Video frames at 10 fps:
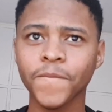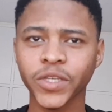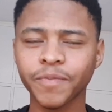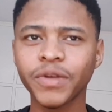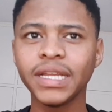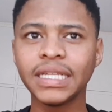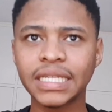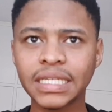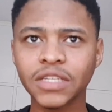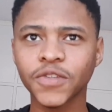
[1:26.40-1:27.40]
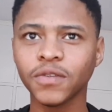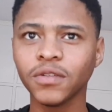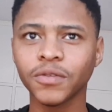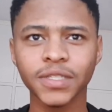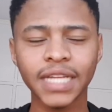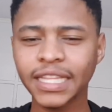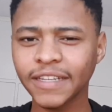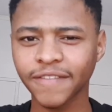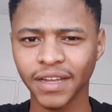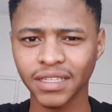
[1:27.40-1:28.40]
It was a pretty decent school. There was
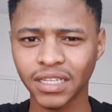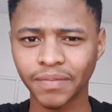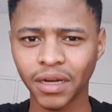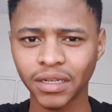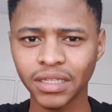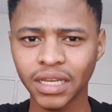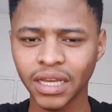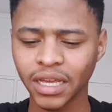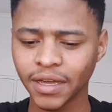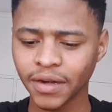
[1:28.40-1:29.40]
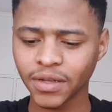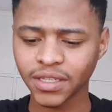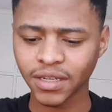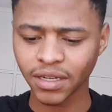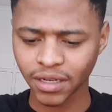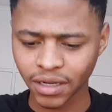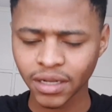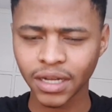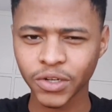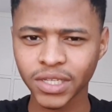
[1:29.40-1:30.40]
nothing fancy about it. It was a
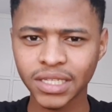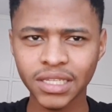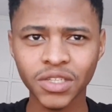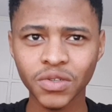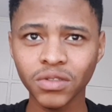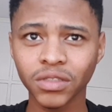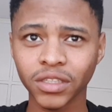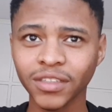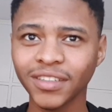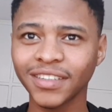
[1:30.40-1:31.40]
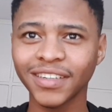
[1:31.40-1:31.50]
decent school, you know?